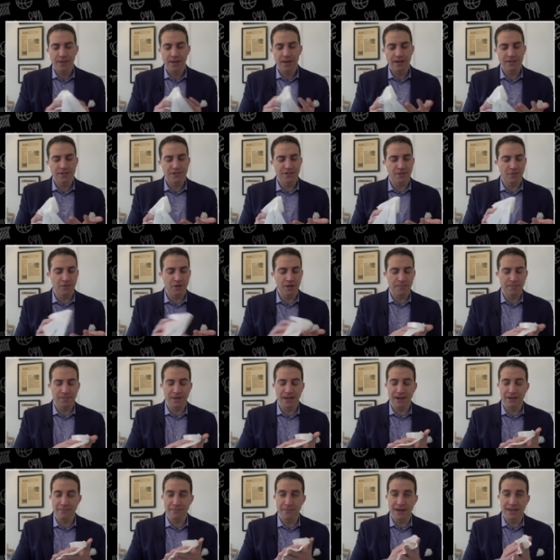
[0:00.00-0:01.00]
Just don't want to
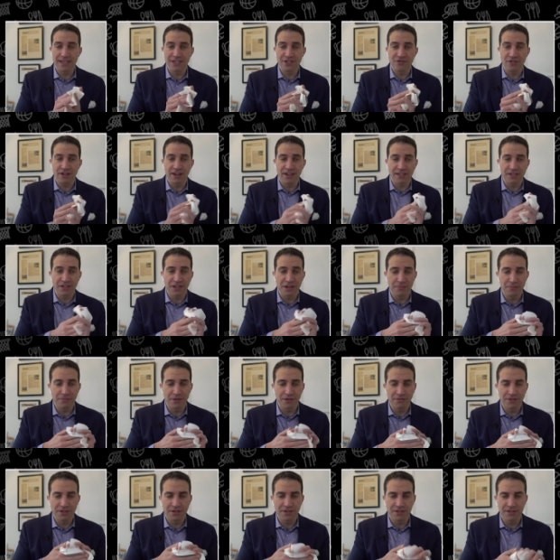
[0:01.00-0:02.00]
pick up my dry cleaning bill
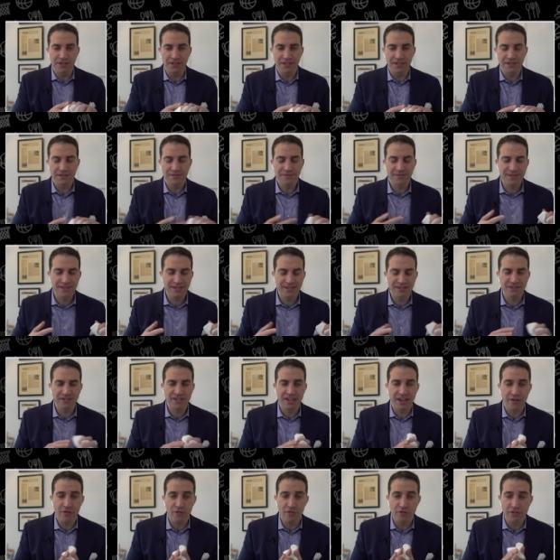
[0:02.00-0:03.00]
with all this. A little
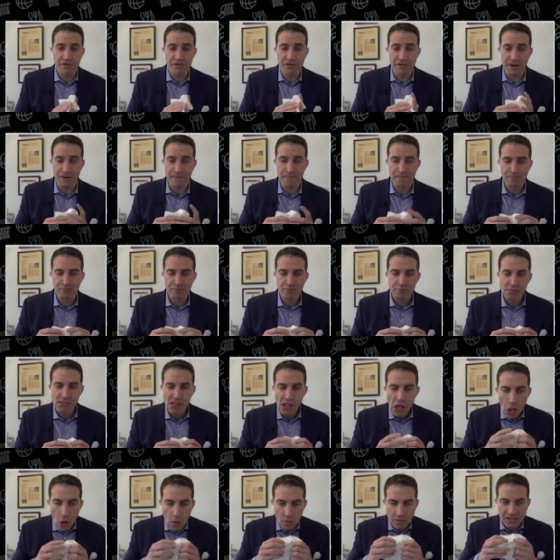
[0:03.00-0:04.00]
tight quarters here.
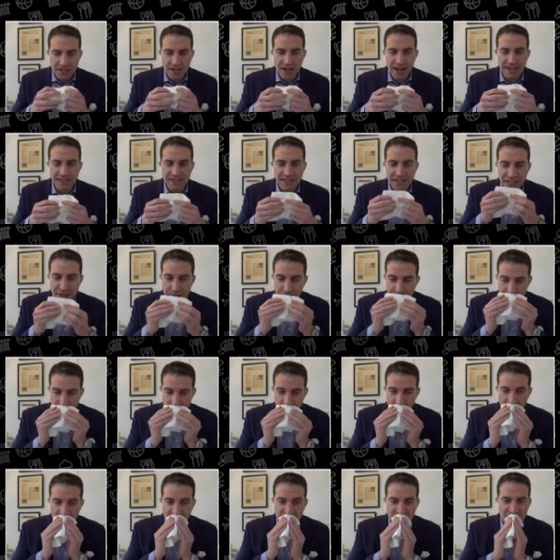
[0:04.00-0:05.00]
Wisconsin has been
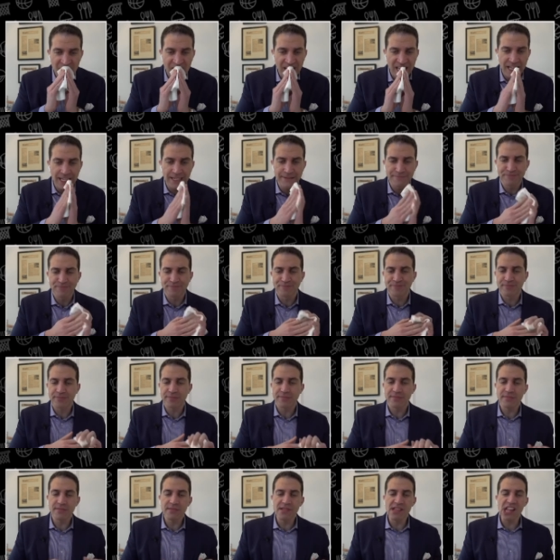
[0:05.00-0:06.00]
struggling lately.
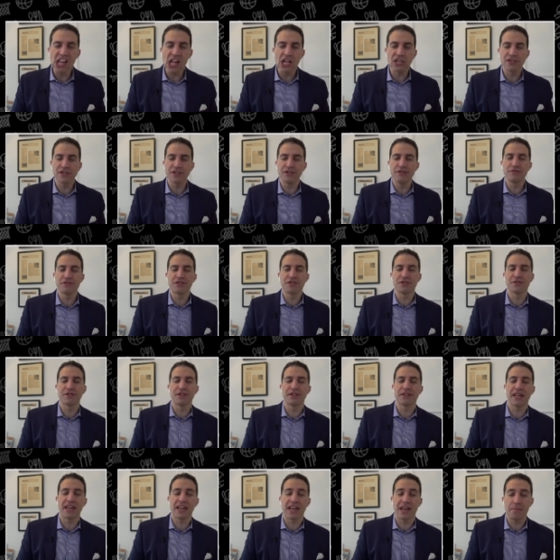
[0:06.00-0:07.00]
Do you still think
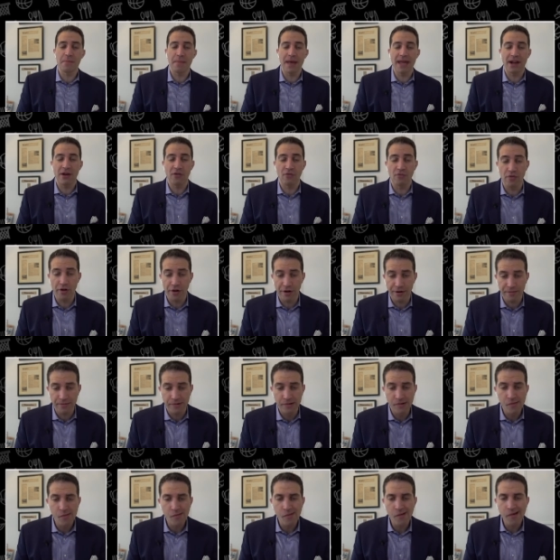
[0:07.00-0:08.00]
they can make a run
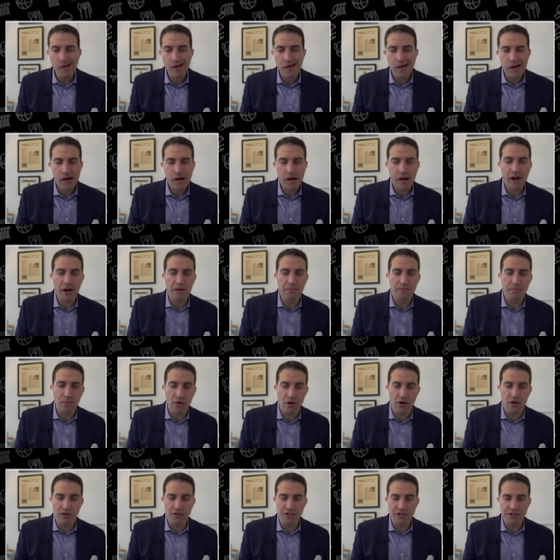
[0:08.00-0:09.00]
come
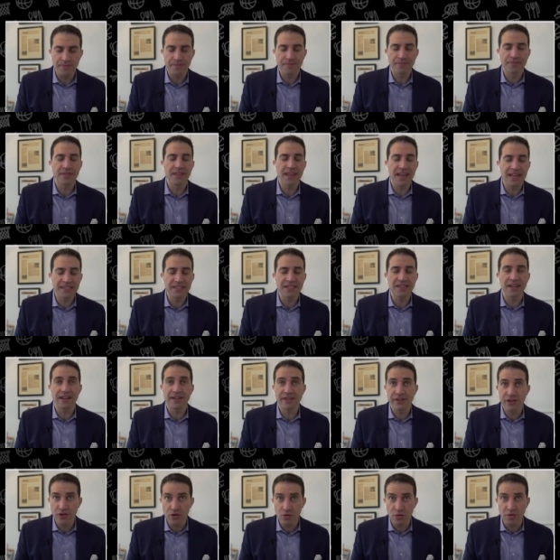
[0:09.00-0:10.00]
March? Yes, I
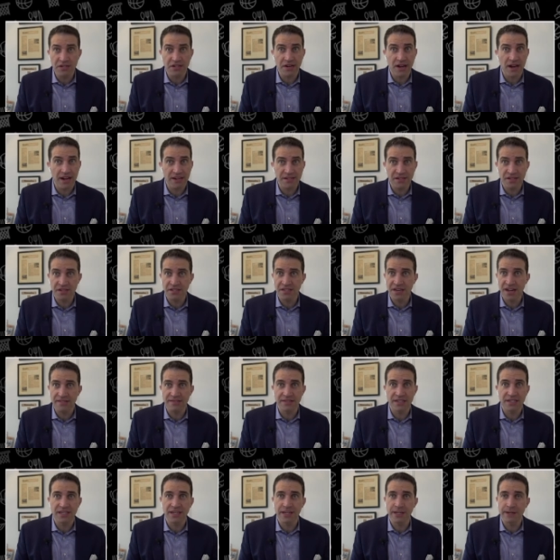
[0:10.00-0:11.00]
do. Wisconsin's
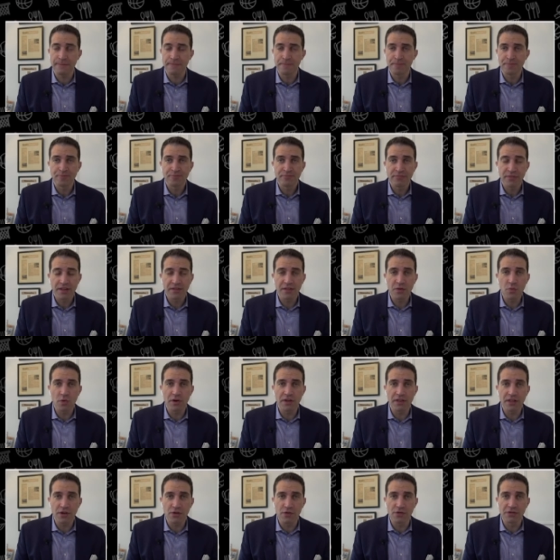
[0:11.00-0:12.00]
obviously one of
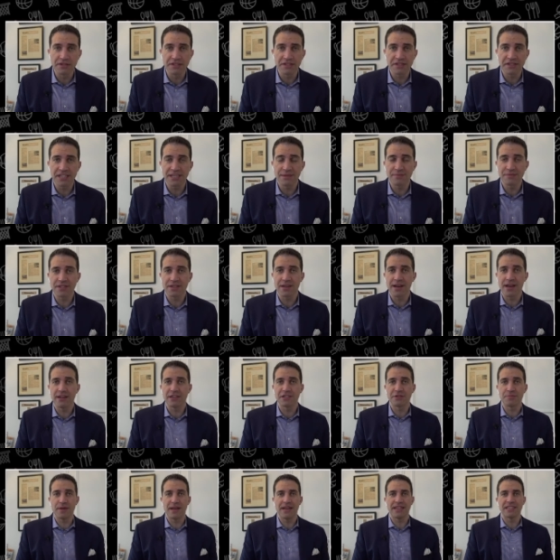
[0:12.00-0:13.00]
the oldest teams in
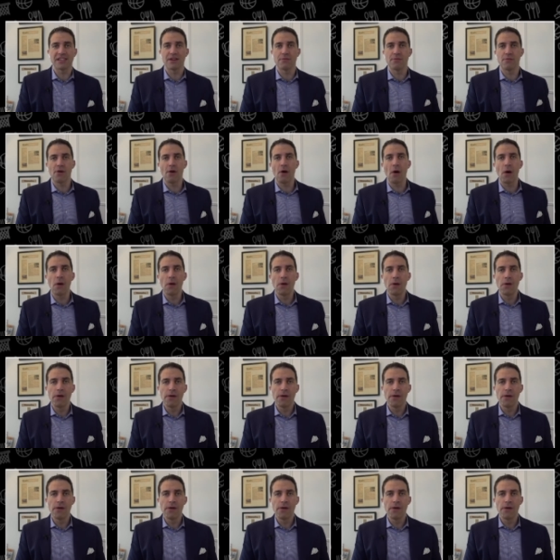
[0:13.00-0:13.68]
college basketball.